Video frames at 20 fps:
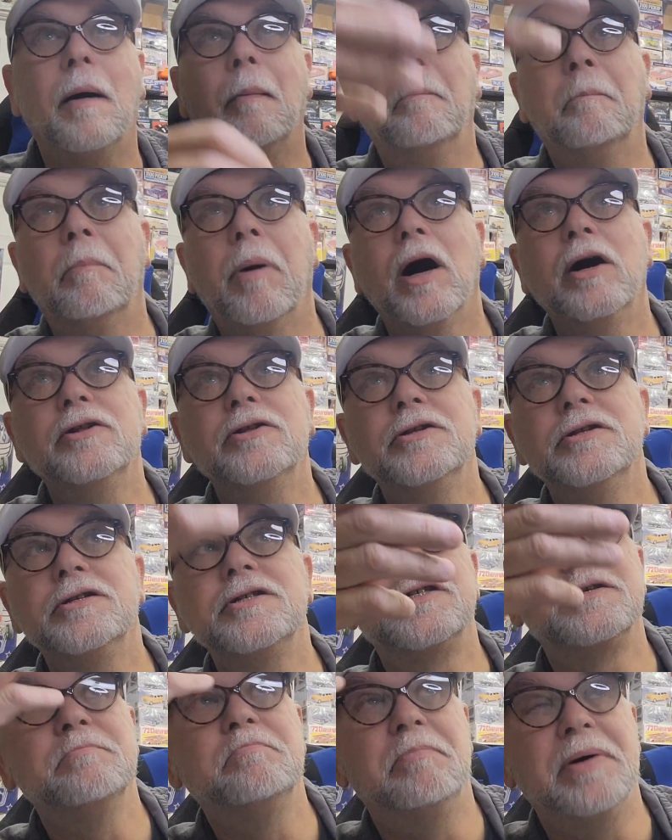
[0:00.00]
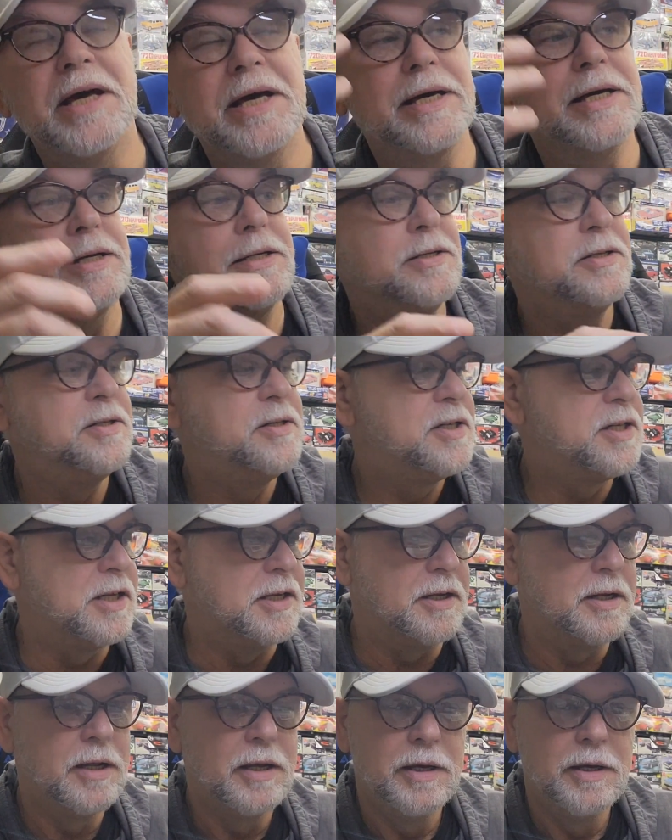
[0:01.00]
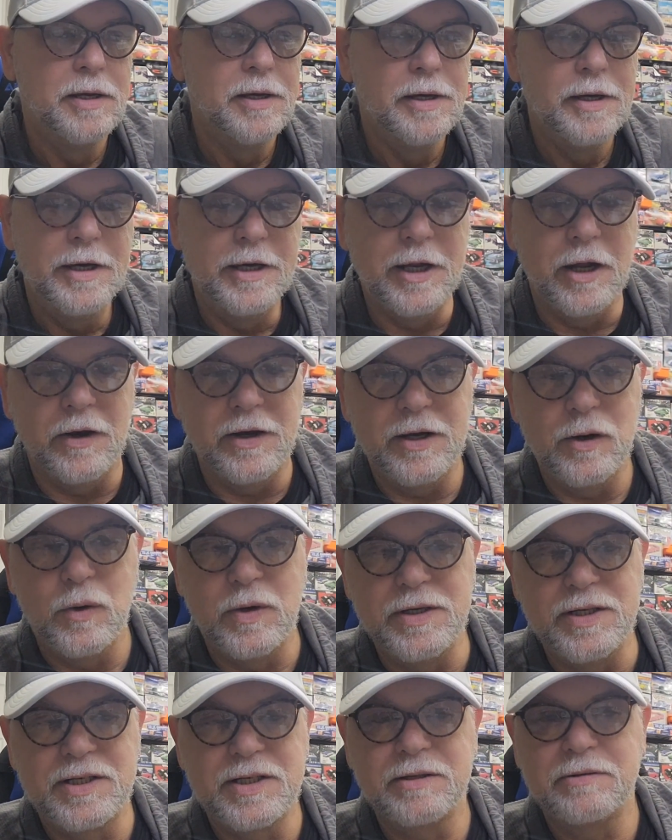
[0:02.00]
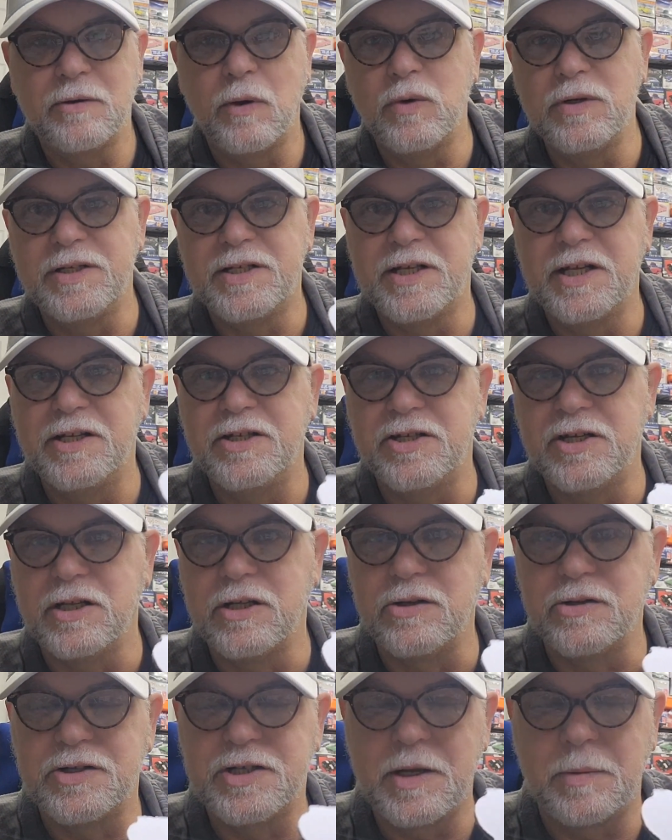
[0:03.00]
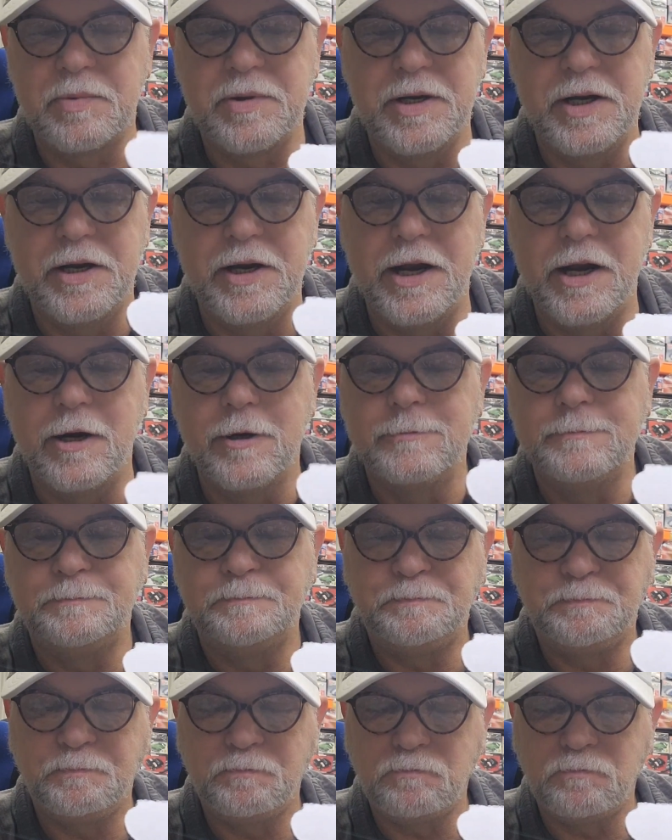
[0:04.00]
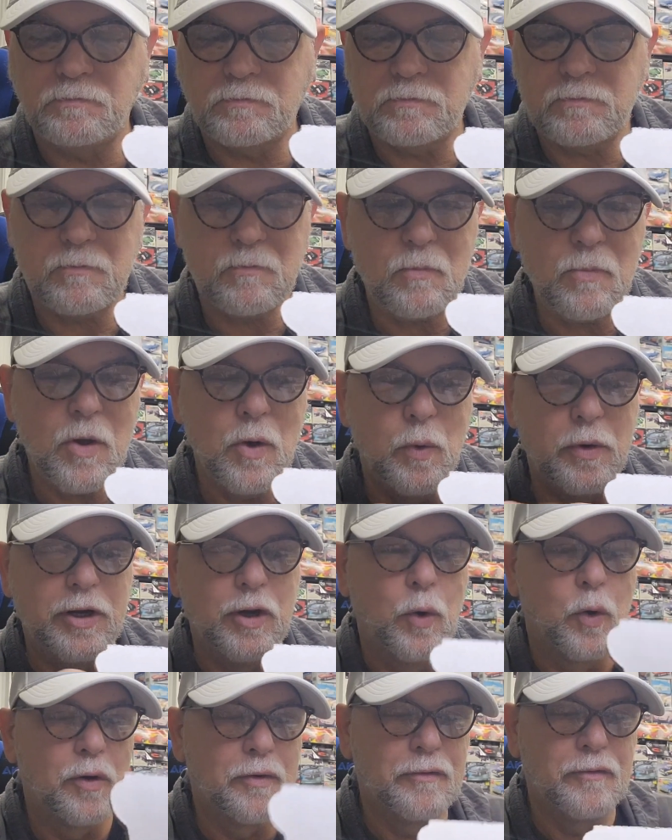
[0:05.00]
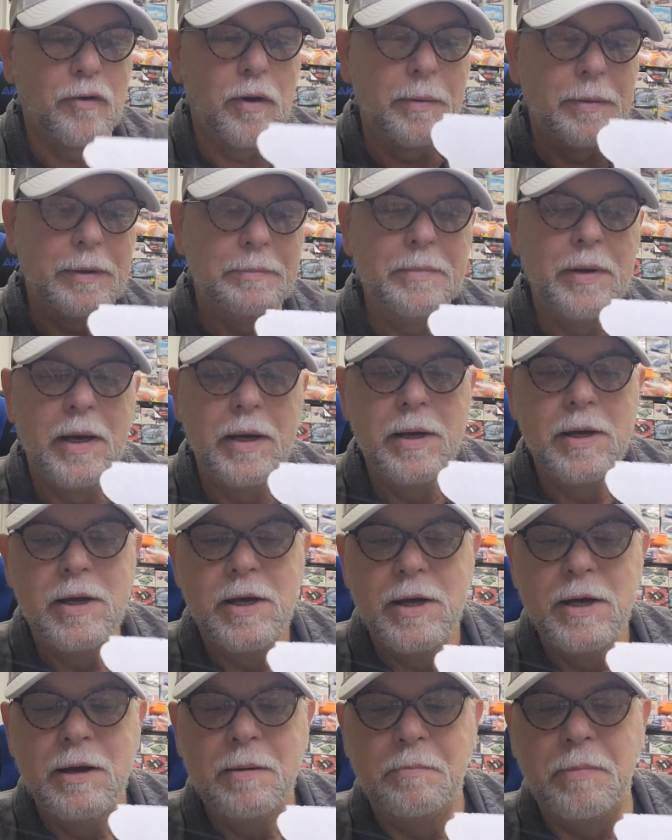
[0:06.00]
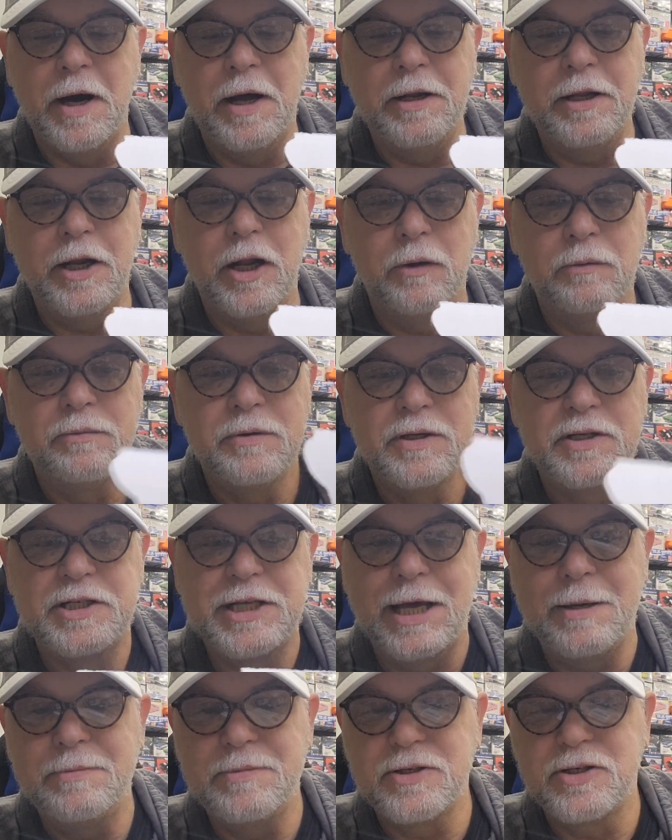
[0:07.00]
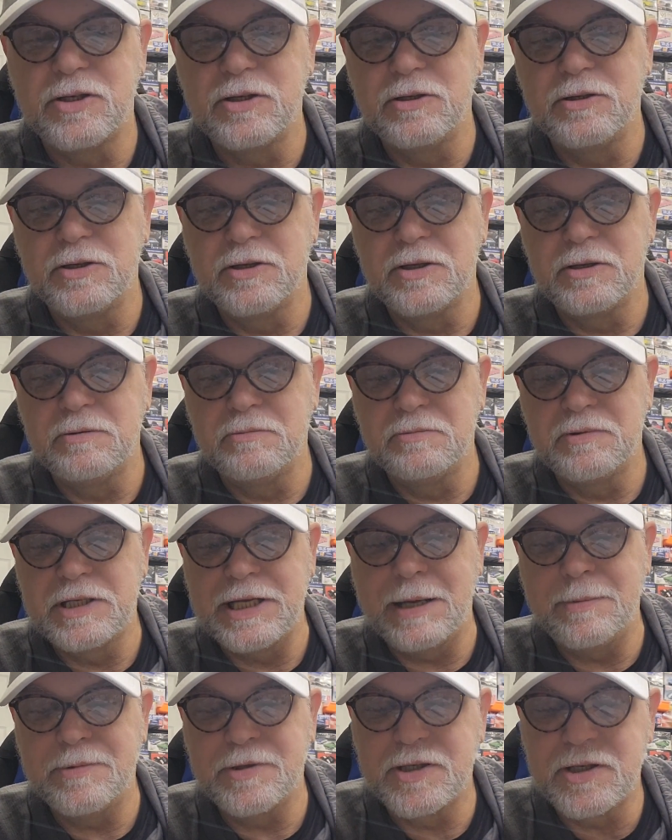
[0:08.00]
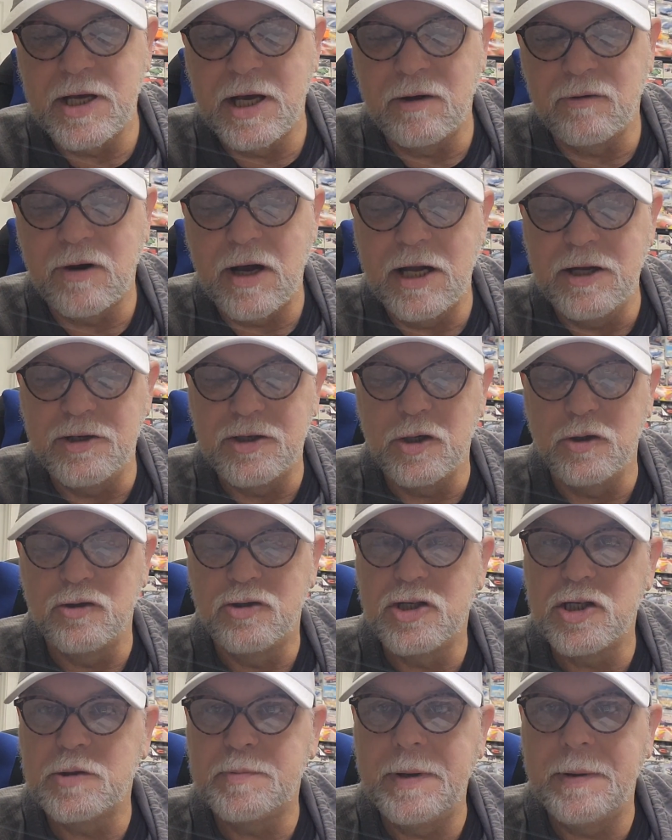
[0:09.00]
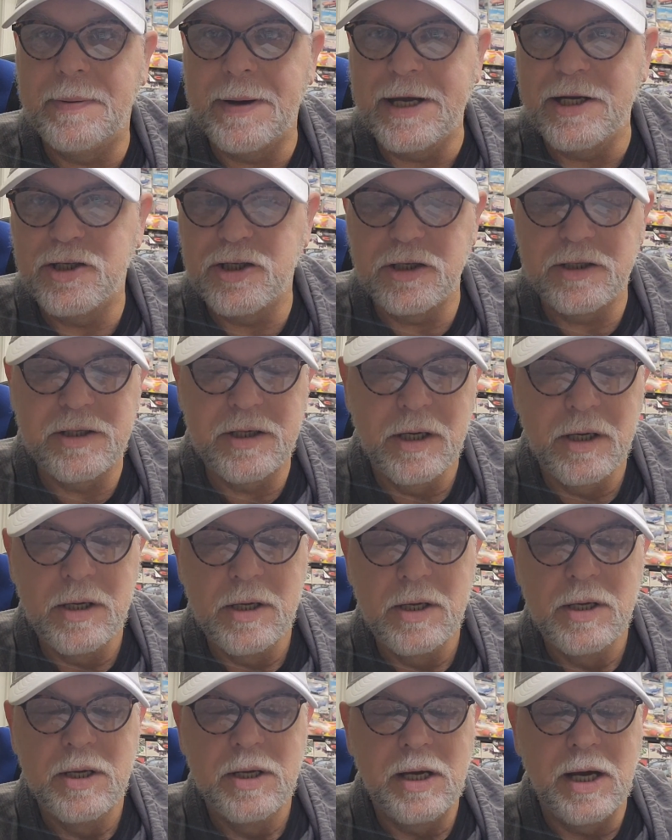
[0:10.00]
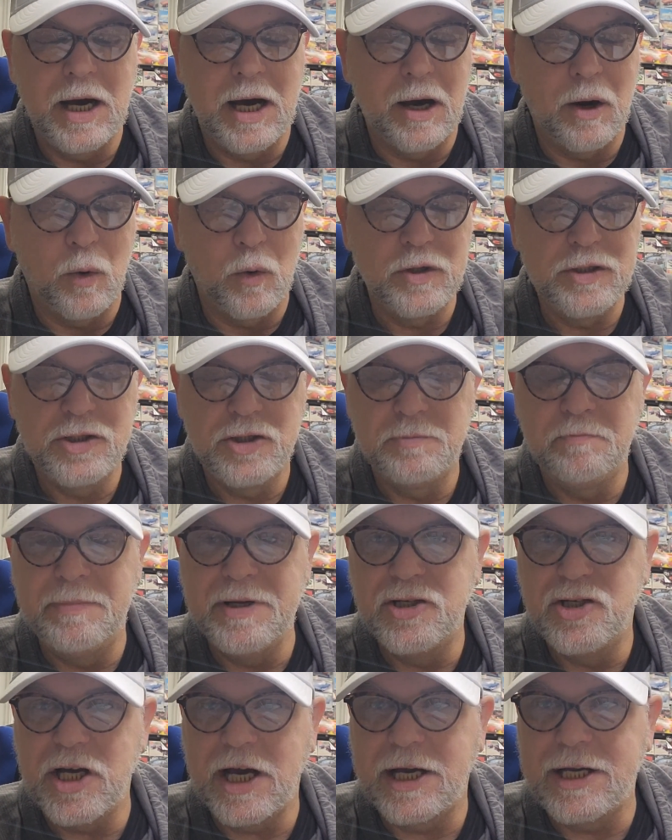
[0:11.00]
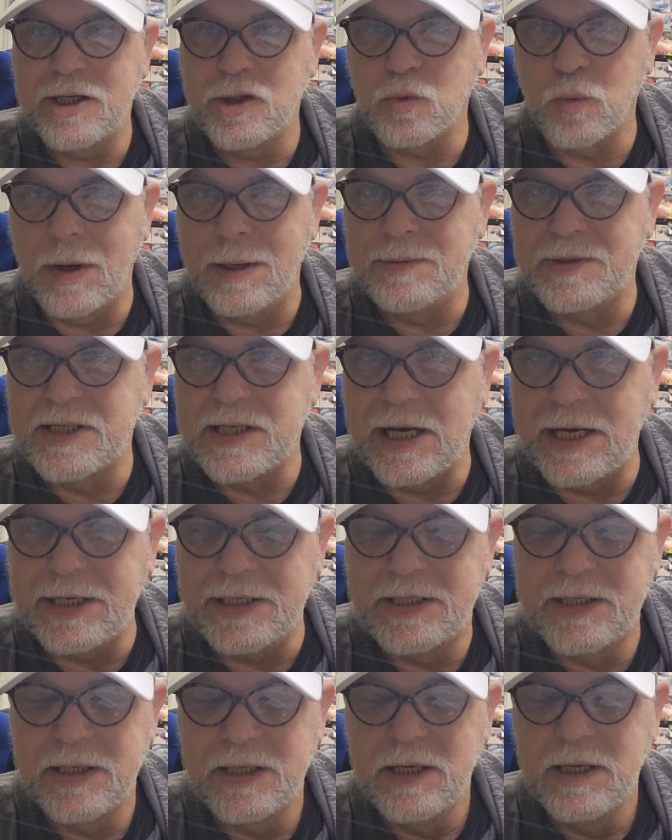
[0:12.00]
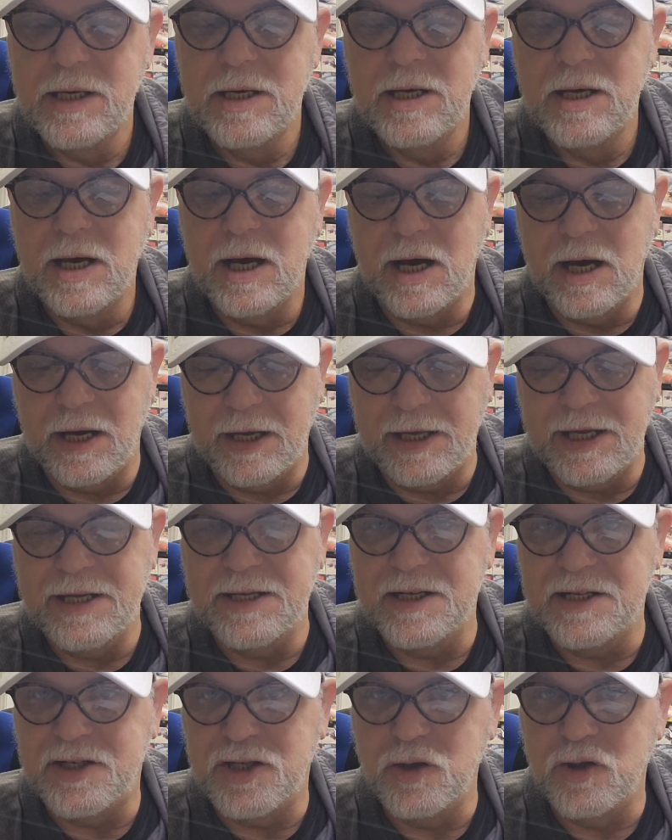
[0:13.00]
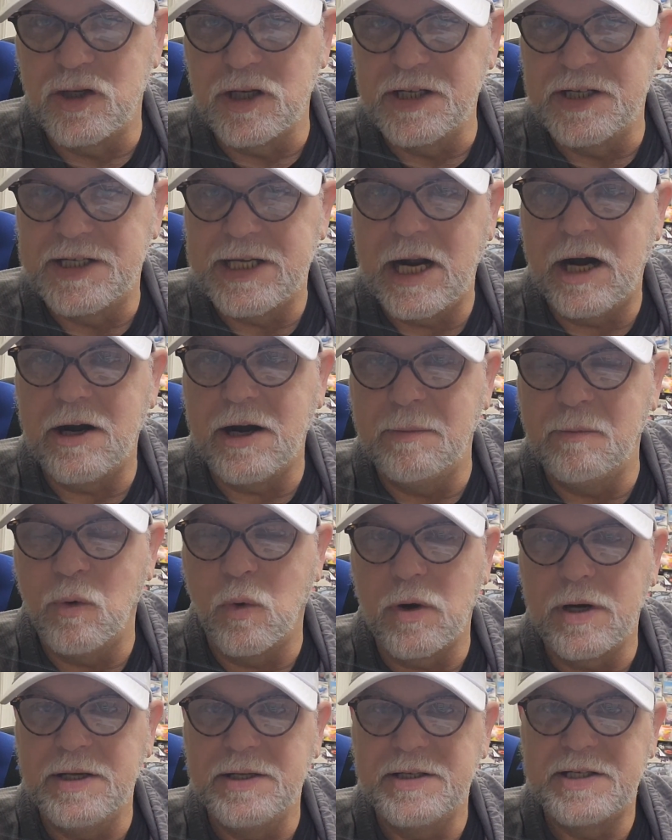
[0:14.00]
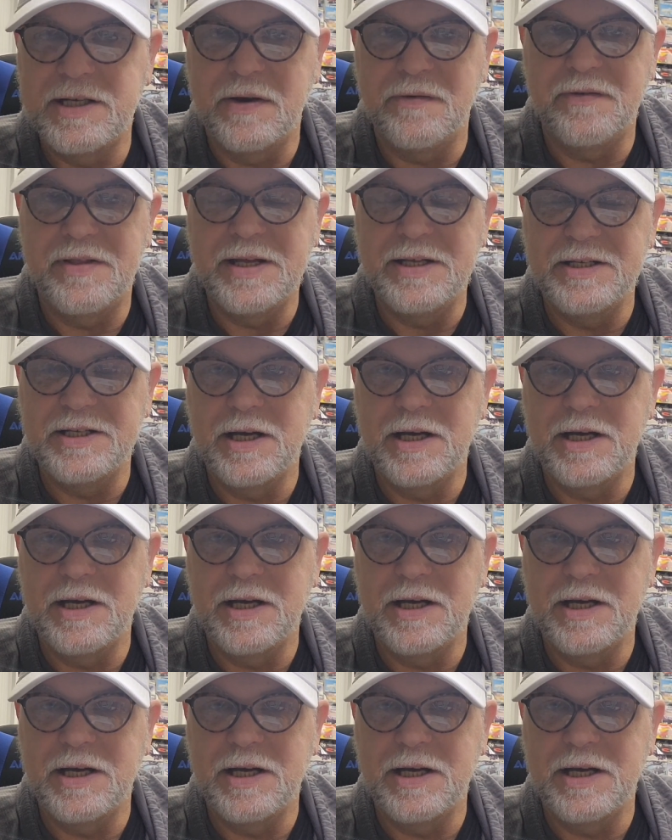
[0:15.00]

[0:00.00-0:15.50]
buttons and pins, and he always sends you a little something in there when you order from him. But same as Ryan Jones, just be patient. Always be checking his website. Again, it's usually Saturday mornings. Everything's